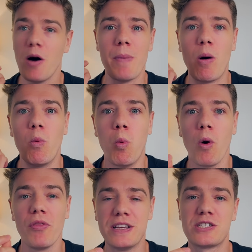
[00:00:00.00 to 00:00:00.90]
about
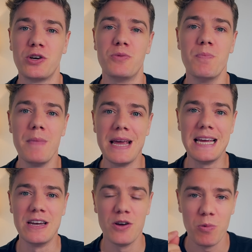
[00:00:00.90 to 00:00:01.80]
what this could
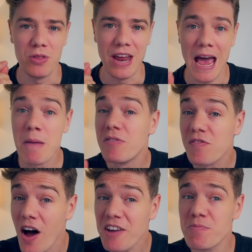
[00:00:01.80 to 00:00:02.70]
mean with an
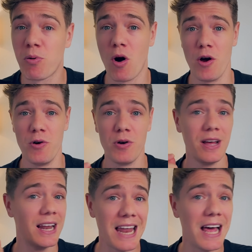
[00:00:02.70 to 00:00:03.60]
M5 Pro,
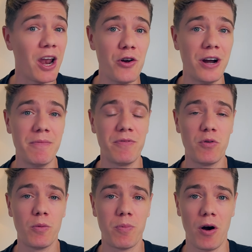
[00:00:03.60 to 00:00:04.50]
let alone an
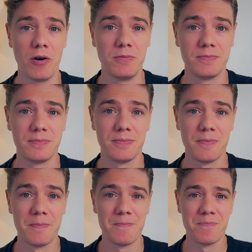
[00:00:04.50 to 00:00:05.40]
M4 Pro.
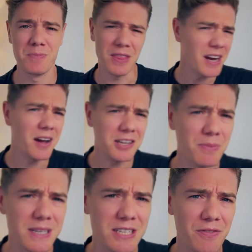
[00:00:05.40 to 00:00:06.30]
But then I
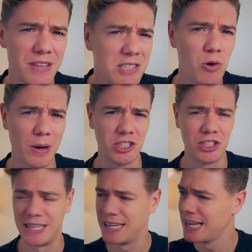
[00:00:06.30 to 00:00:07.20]
asked myself this
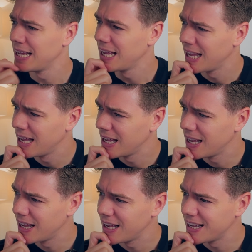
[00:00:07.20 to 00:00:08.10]
question,
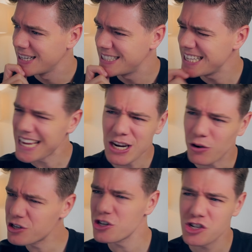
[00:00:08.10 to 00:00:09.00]
did they
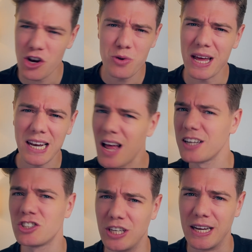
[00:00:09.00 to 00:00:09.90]
not just show that
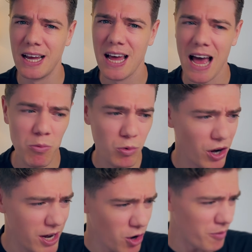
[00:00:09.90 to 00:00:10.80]
last year? And
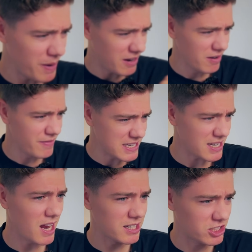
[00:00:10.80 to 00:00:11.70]
would I not have been
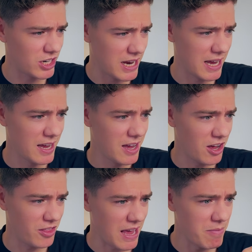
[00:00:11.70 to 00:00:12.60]
convinced last year
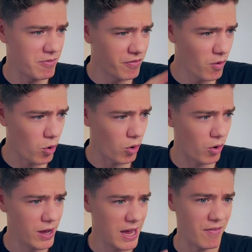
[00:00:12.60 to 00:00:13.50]
at the
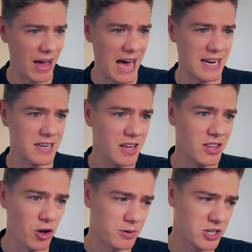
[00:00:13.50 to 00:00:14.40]
M4 if I had
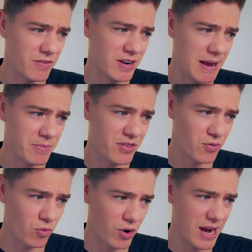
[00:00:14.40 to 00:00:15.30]
the option of an
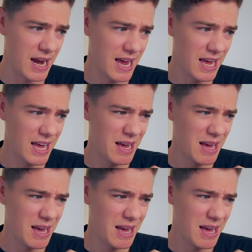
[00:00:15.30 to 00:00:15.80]
M3?